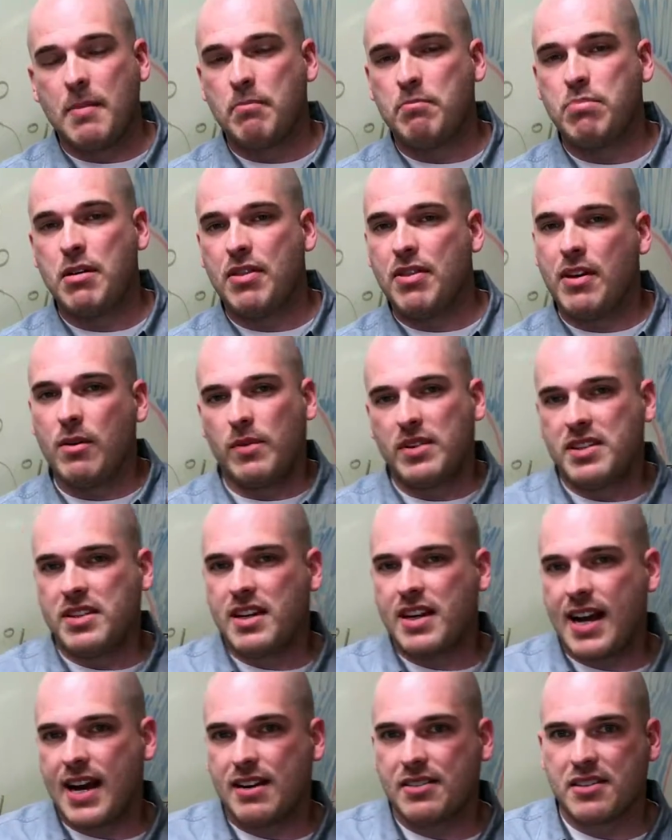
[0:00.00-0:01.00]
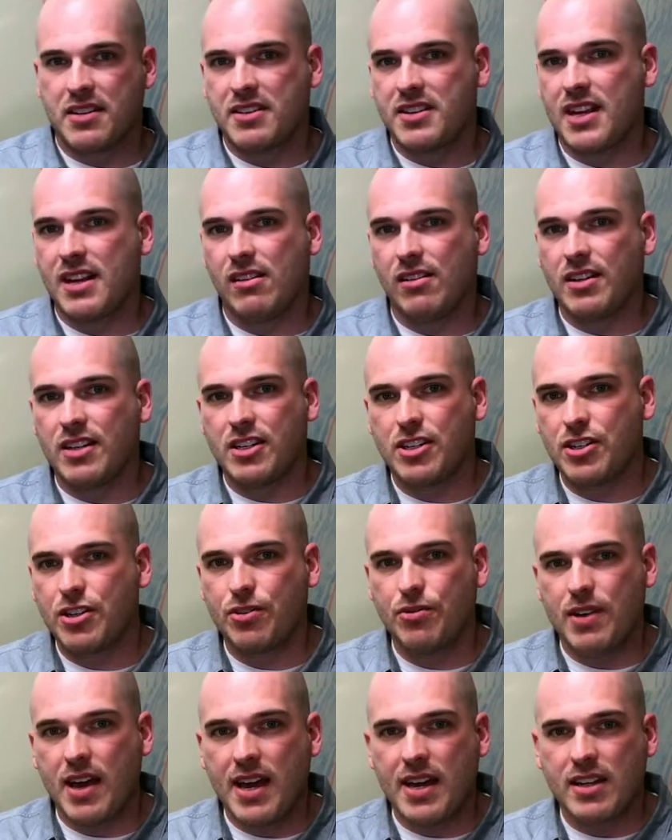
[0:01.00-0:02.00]
But then we see houses selling in 2
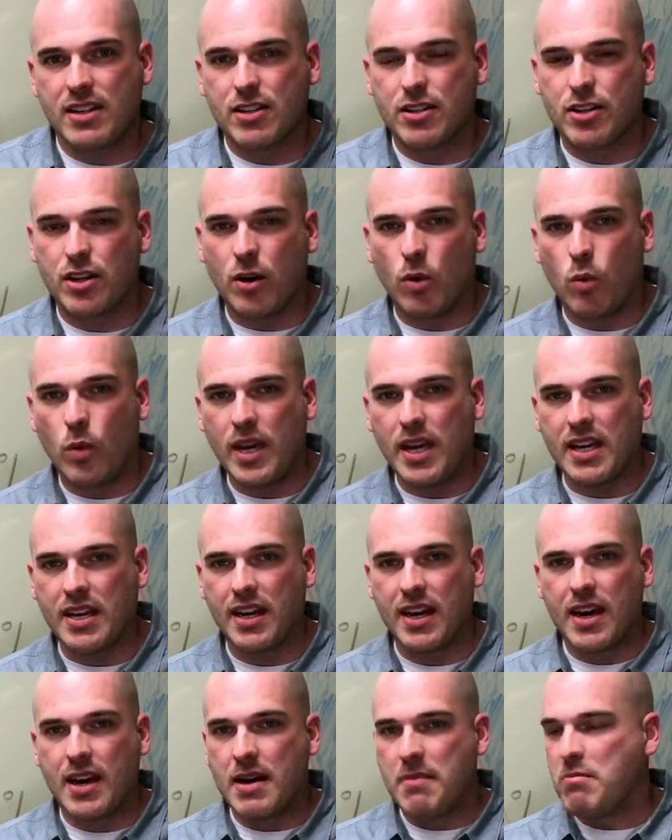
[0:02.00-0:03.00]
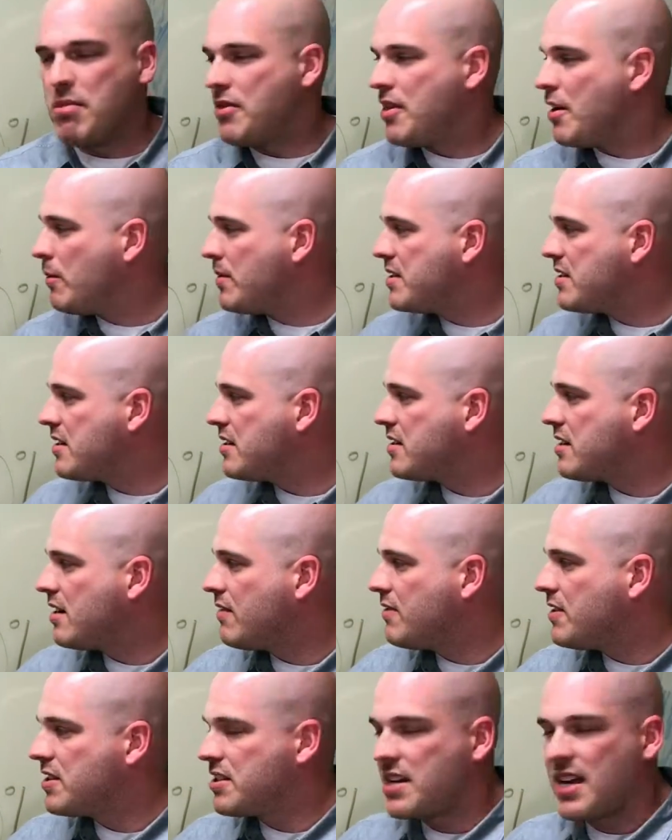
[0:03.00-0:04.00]
days, a week. But then we see stuff
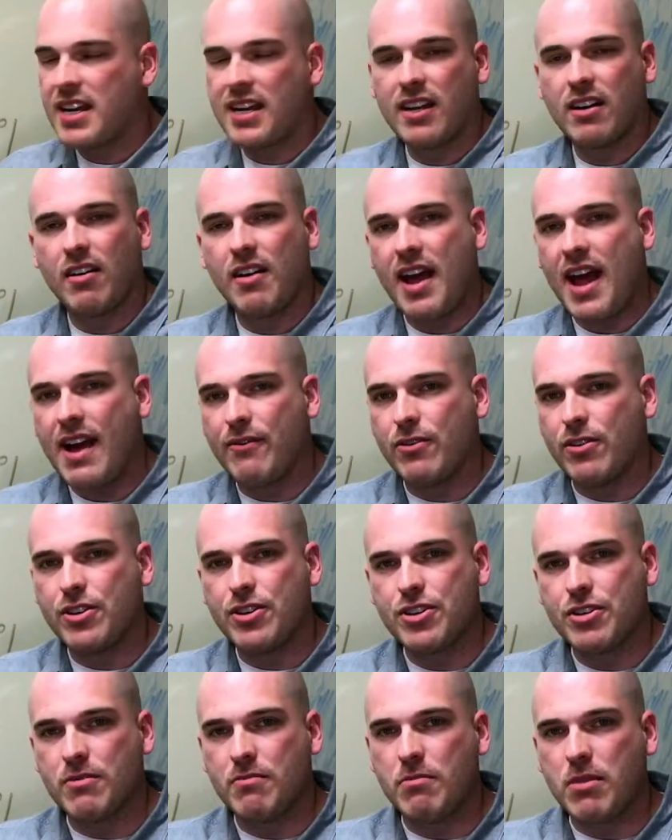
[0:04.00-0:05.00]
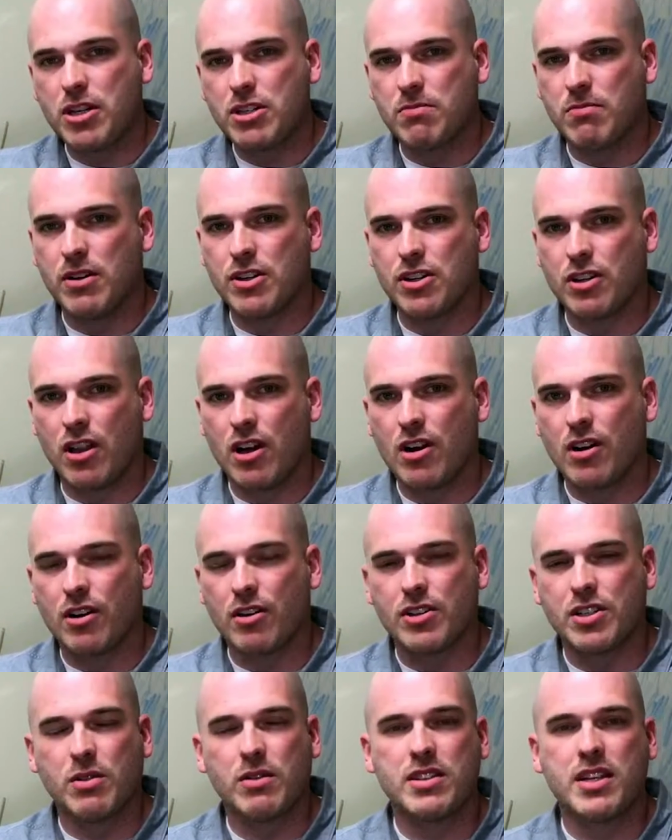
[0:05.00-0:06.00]
that's taken on average much longer.
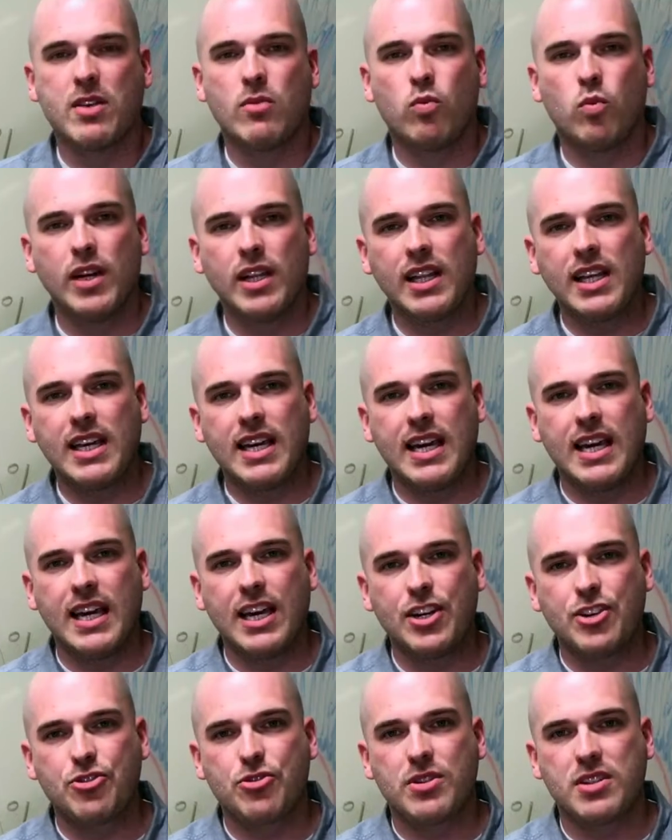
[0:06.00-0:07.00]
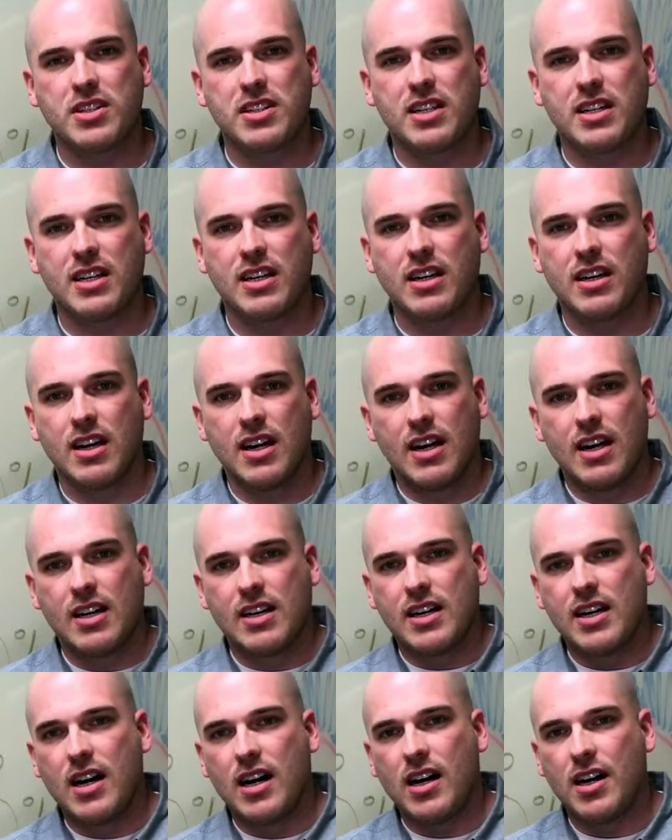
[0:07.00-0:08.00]
So it's a really interesting
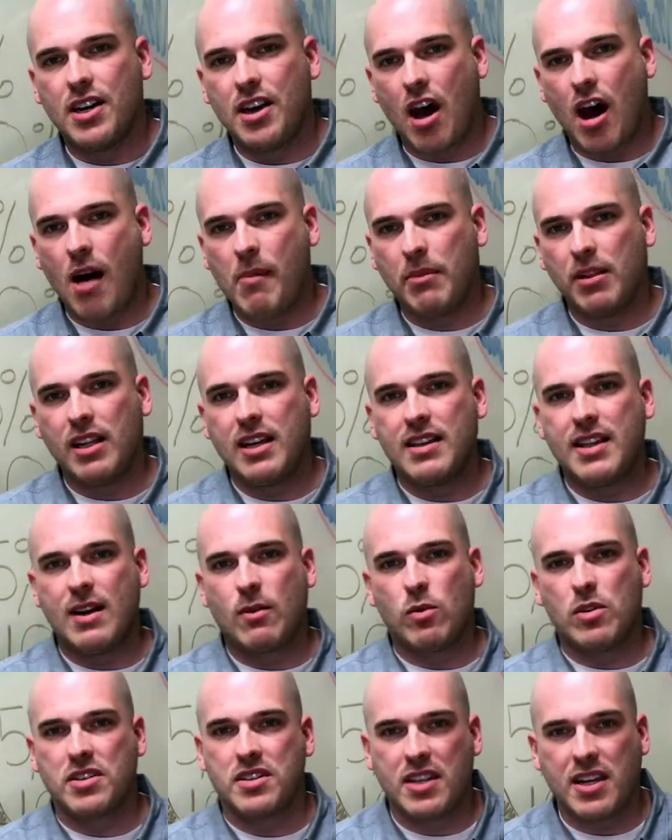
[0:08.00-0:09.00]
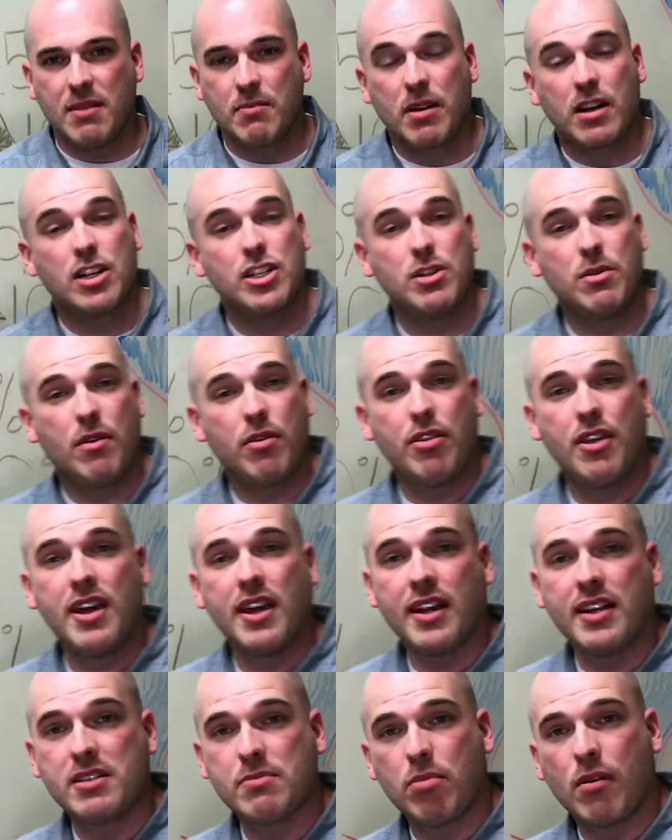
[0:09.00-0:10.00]
anomaly that we're seeing because you would think
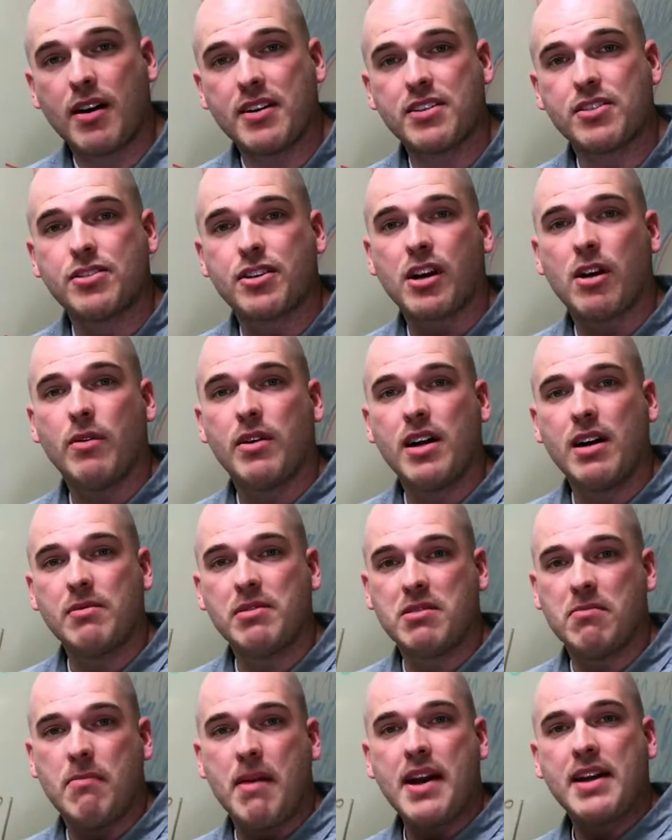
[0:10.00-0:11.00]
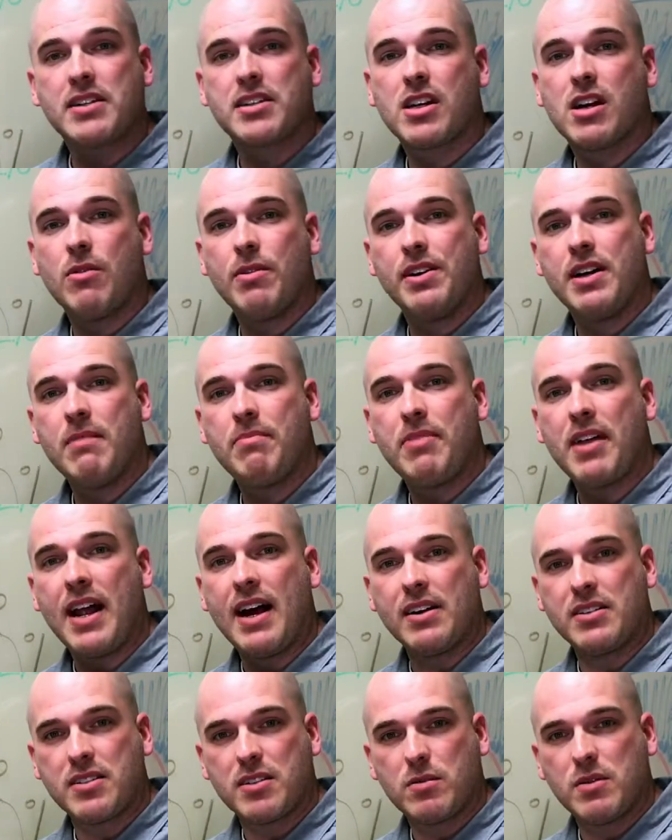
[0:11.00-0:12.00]
as prices are going up, demand's going up, the
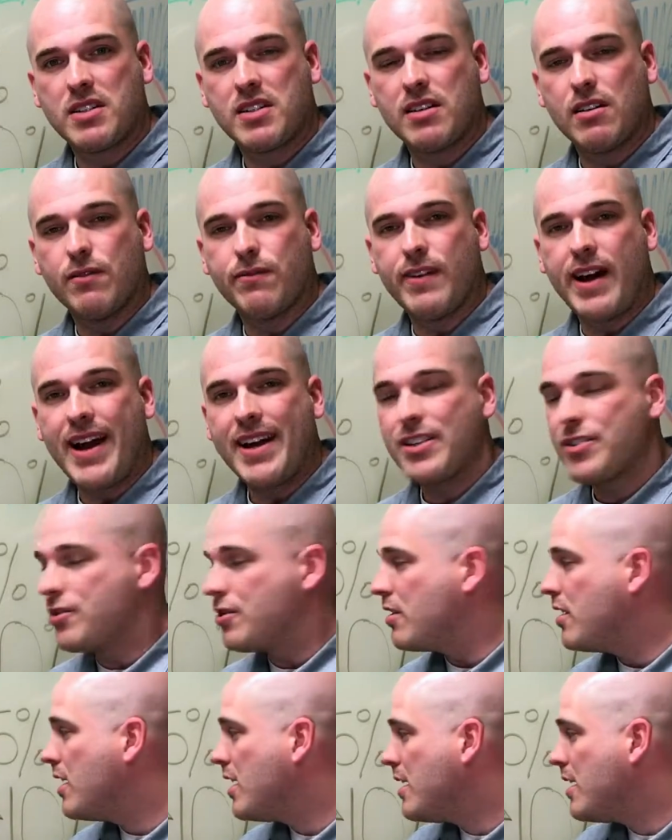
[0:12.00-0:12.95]
houses would sell faster.